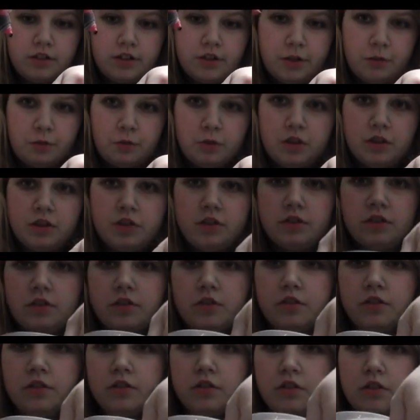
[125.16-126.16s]
2
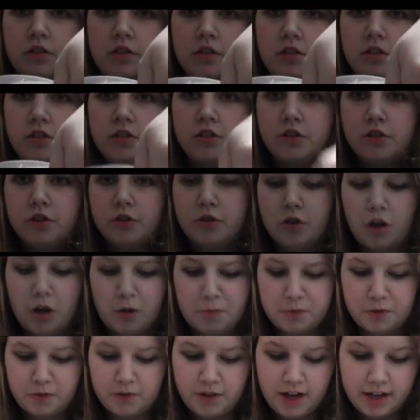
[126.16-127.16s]

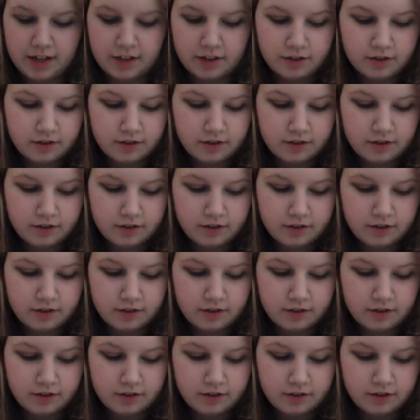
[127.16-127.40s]
drops of red.